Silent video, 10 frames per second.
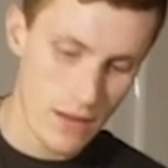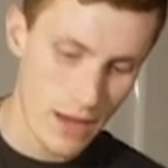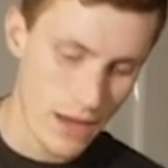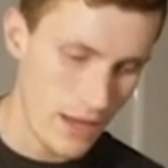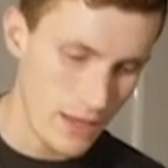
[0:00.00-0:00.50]

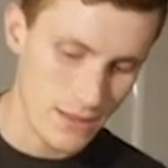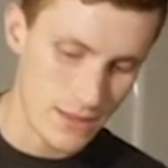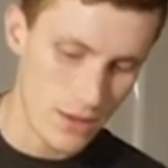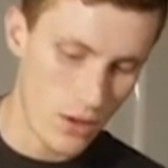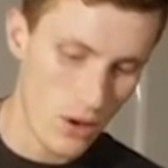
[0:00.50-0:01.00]
And
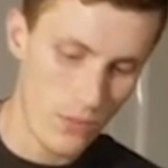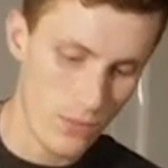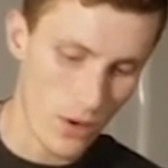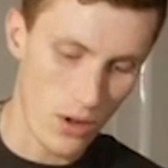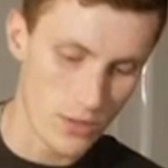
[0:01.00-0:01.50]

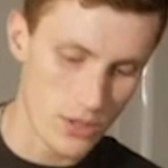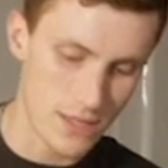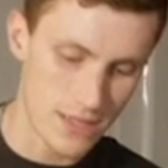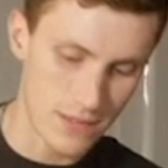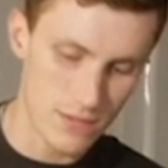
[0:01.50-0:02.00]
overall,
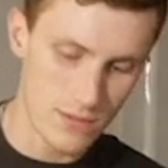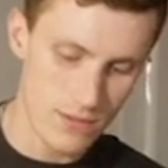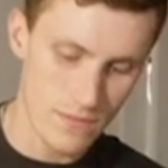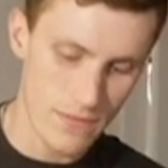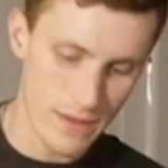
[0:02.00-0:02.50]
just
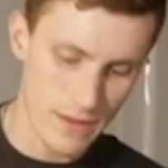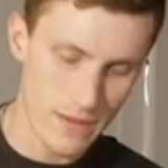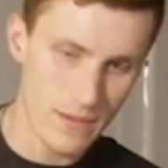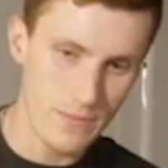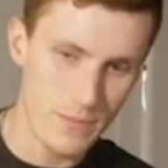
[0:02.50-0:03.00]

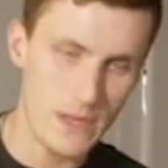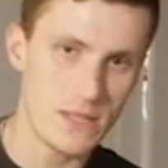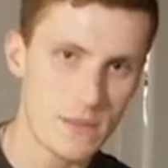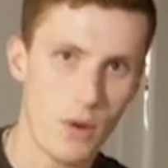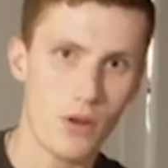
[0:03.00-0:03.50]
be
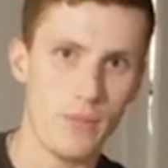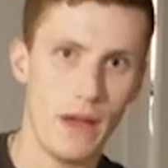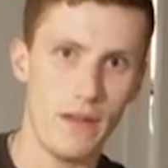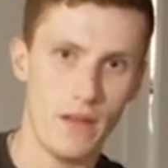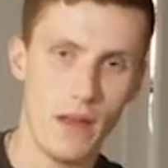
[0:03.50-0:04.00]
smart
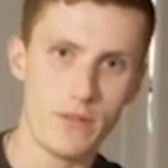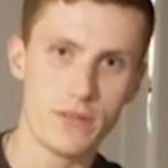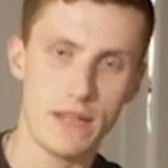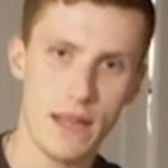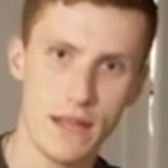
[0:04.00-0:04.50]
about it.
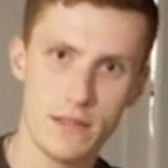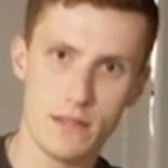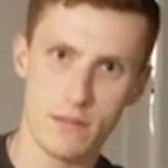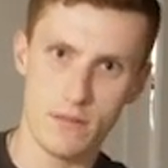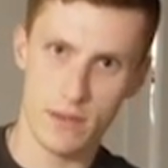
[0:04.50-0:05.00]
Understand
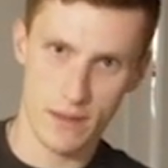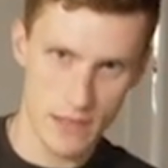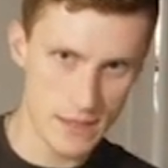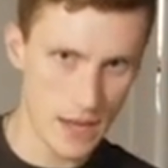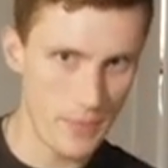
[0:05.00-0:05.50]

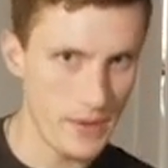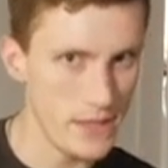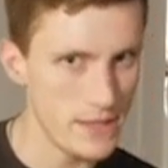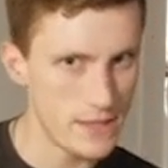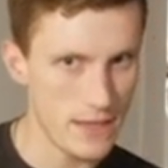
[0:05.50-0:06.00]
these
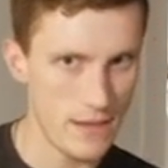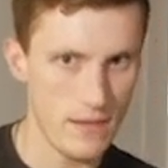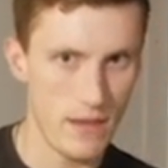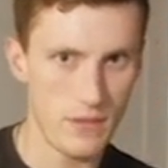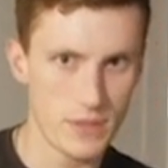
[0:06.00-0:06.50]
companies and
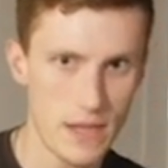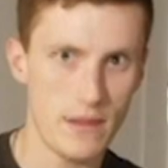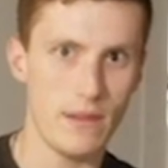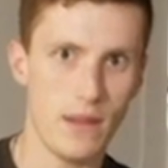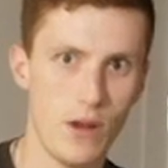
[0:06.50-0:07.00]
understand
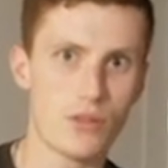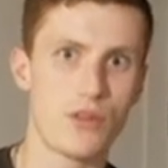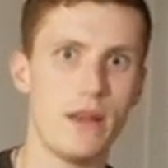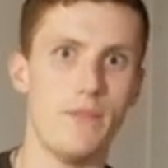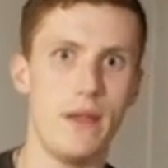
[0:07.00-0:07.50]
that they are
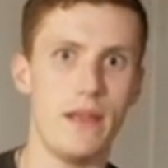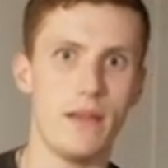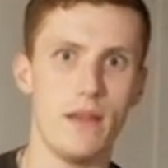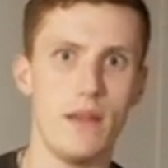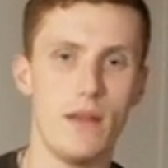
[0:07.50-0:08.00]
trying to make
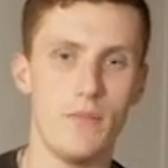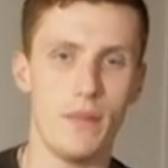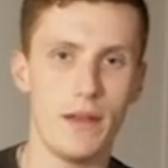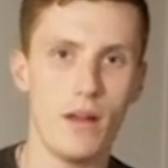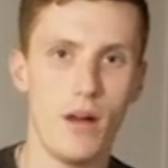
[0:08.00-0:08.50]

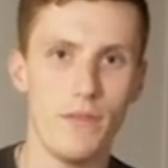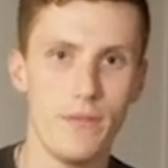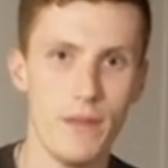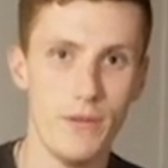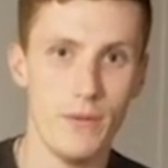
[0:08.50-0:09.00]
money off of
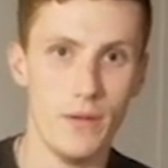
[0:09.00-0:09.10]
you.